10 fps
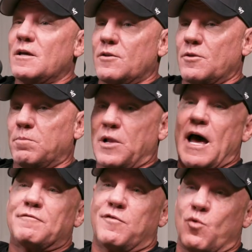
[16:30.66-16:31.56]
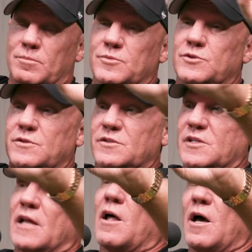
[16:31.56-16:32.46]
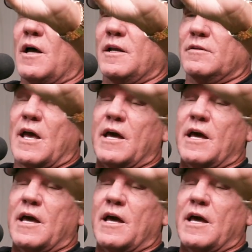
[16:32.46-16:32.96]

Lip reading: the platforms to sell on.